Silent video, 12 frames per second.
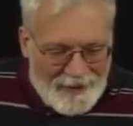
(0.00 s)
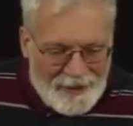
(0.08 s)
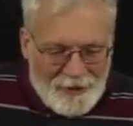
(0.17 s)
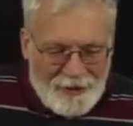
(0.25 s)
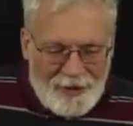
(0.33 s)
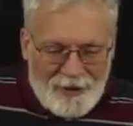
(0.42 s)

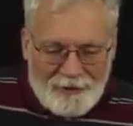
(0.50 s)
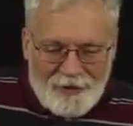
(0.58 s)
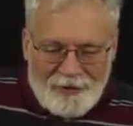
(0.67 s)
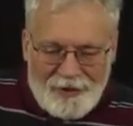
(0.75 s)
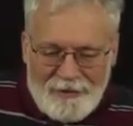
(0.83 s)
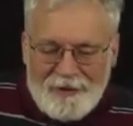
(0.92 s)
You need a
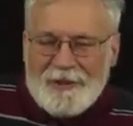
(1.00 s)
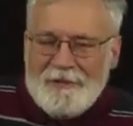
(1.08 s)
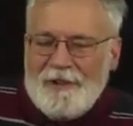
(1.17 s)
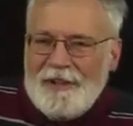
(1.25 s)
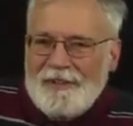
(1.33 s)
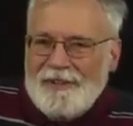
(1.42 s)
receiving
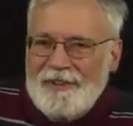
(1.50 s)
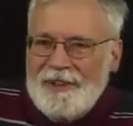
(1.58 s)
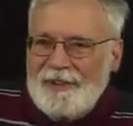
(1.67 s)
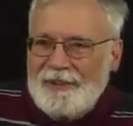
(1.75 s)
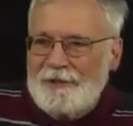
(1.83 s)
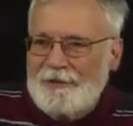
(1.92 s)
device, and
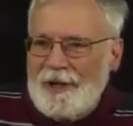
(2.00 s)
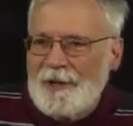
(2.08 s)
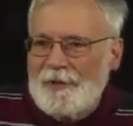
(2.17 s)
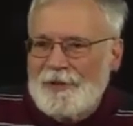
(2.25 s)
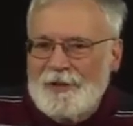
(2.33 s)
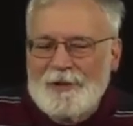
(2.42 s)
that's the
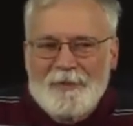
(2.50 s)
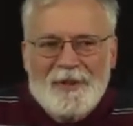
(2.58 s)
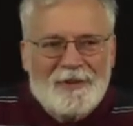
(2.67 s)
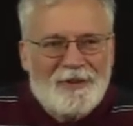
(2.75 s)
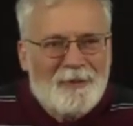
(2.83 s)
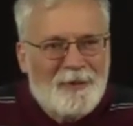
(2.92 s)
ribosome.
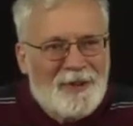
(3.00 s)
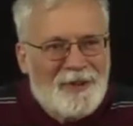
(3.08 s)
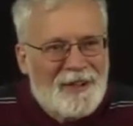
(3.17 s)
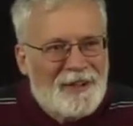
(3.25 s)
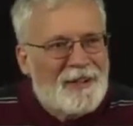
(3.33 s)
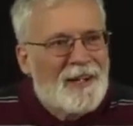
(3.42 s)
That's the one
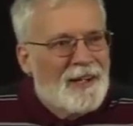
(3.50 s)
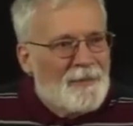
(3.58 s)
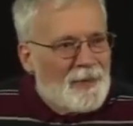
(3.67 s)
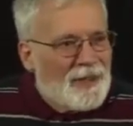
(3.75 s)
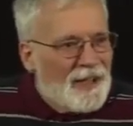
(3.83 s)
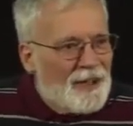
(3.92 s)
that
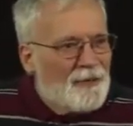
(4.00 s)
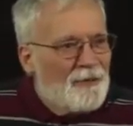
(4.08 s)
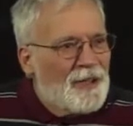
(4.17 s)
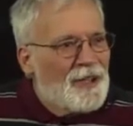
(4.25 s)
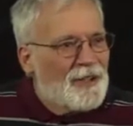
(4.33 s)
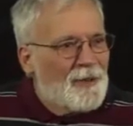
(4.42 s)
began
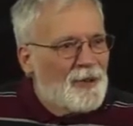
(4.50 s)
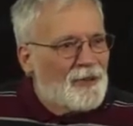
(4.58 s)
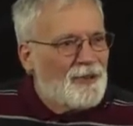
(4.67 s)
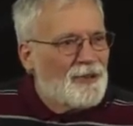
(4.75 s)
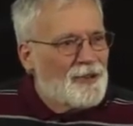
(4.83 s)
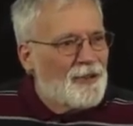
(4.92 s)
reading the
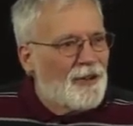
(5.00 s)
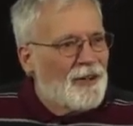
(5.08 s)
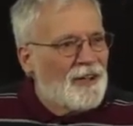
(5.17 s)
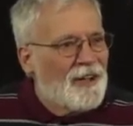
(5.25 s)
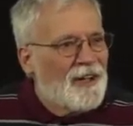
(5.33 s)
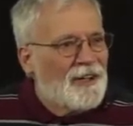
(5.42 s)
messenger
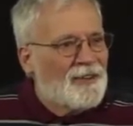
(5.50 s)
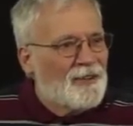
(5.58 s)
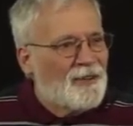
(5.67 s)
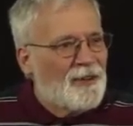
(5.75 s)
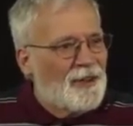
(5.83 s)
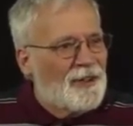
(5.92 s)
RNA and
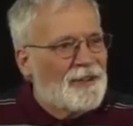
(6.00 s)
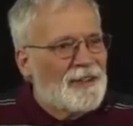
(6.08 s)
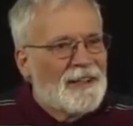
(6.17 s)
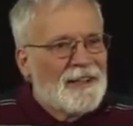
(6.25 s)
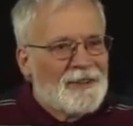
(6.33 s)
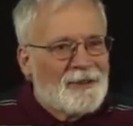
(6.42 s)
started
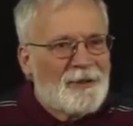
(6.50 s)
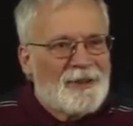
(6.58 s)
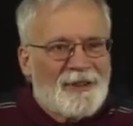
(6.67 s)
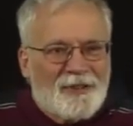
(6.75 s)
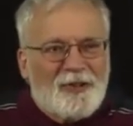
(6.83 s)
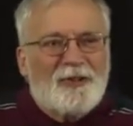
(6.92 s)
doing
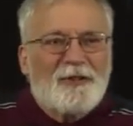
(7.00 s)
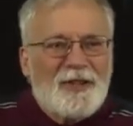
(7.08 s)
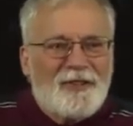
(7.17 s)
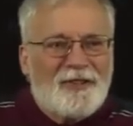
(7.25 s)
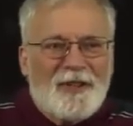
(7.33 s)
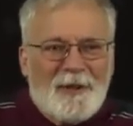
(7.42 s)
this three
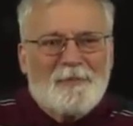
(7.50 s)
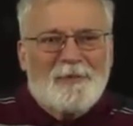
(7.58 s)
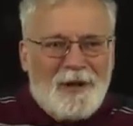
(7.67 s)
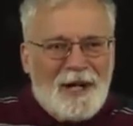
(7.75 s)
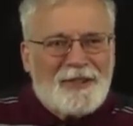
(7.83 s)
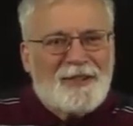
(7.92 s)
step
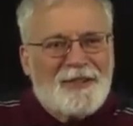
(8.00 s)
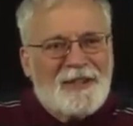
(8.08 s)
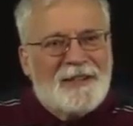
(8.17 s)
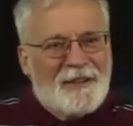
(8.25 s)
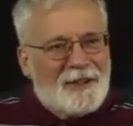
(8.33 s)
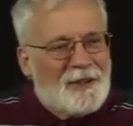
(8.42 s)

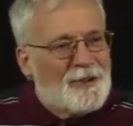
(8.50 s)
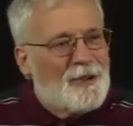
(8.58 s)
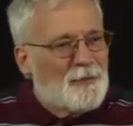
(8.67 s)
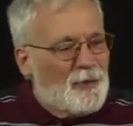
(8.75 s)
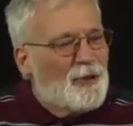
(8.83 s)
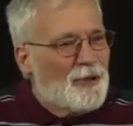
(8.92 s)
ratcheting like a
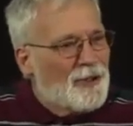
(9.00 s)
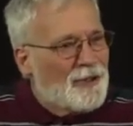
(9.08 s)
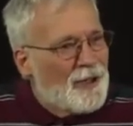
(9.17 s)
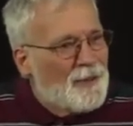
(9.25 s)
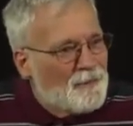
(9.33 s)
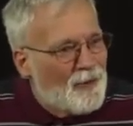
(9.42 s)
computer
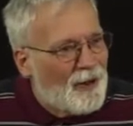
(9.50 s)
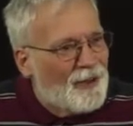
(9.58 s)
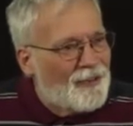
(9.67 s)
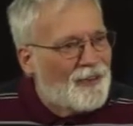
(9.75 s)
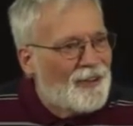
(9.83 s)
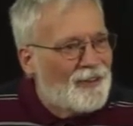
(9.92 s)
tape
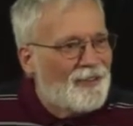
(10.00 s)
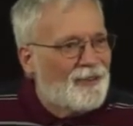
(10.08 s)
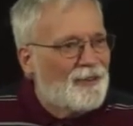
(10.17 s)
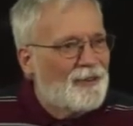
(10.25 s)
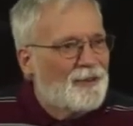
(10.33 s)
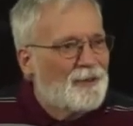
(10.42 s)
process
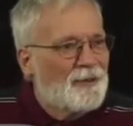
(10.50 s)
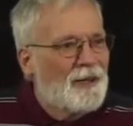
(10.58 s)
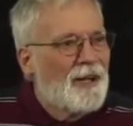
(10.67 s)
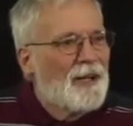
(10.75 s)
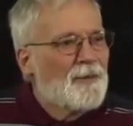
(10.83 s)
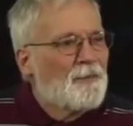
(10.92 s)
to
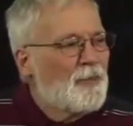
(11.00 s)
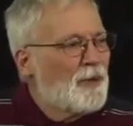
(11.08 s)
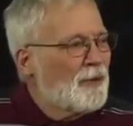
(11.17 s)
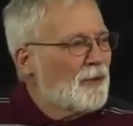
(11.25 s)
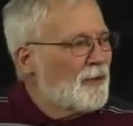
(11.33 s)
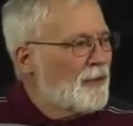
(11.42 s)

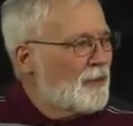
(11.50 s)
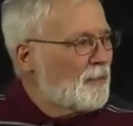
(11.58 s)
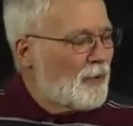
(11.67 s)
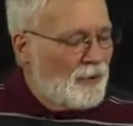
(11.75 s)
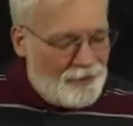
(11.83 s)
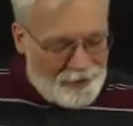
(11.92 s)
build the
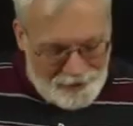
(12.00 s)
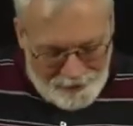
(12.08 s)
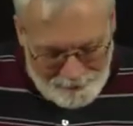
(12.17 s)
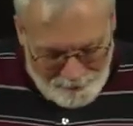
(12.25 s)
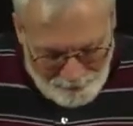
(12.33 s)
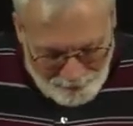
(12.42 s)
protein.